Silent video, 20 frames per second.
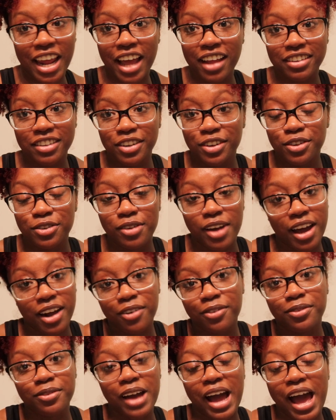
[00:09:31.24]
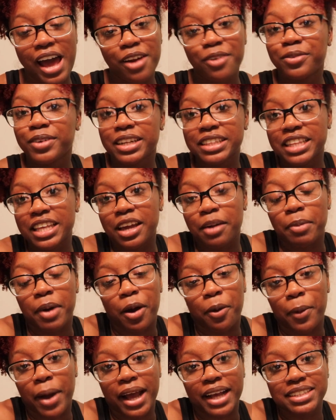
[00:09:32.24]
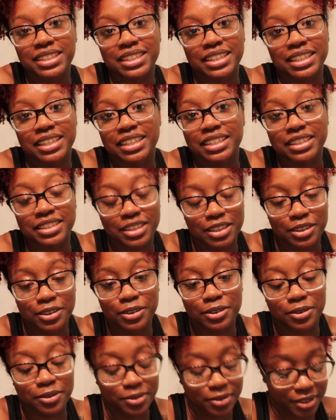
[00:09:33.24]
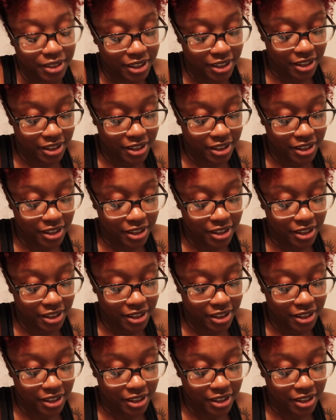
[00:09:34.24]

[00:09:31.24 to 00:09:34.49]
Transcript: have to do. I don't, I don't wanna think about waxing until